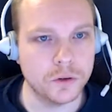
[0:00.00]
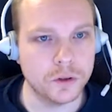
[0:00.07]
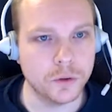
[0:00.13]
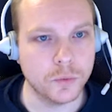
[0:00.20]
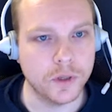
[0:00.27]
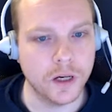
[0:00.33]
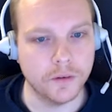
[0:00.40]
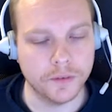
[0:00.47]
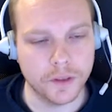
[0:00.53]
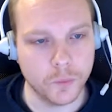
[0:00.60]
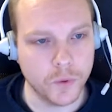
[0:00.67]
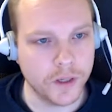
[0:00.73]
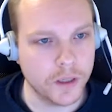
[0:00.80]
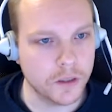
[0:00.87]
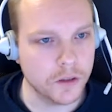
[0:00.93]
So we have the
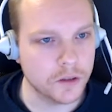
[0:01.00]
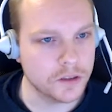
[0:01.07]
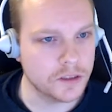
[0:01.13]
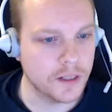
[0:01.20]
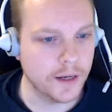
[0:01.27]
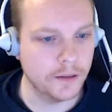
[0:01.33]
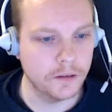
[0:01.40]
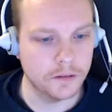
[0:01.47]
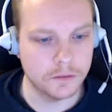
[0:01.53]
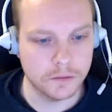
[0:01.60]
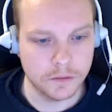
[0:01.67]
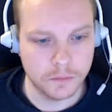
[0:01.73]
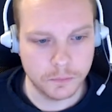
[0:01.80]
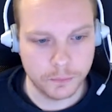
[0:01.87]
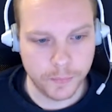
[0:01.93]
weekend.site
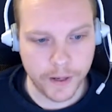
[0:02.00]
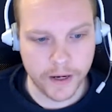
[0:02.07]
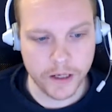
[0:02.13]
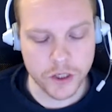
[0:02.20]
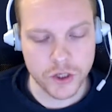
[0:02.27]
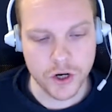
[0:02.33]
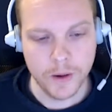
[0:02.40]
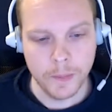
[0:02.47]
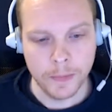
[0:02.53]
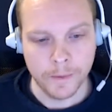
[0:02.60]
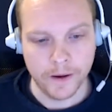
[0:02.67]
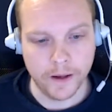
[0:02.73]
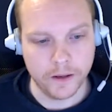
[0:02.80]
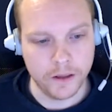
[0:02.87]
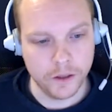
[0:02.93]
page,
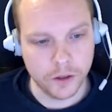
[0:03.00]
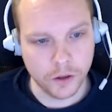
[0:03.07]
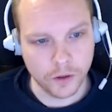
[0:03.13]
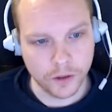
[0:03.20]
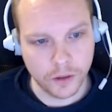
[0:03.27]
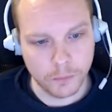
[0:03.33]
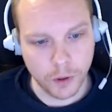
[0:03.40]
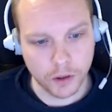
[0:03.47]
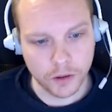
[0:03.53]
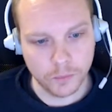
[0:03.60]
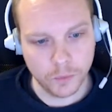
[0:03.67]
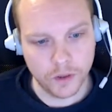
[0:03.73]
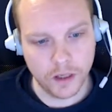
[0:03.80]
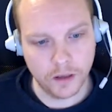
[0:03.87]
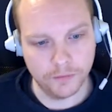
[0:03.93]
and here on the bottom
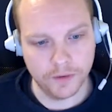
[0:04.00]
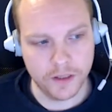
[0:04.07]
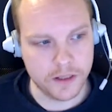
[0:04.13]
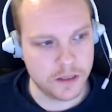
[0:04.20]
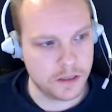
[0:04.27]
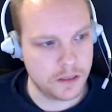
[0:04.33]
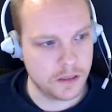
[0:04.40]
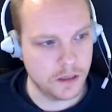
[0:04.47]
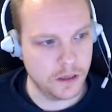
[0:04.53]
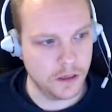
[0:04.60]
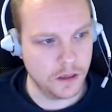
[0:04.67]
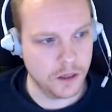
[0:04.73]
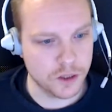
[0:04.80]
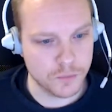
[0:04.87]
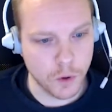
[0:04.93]
we have this
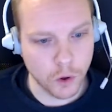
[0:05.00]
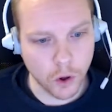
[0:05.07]
small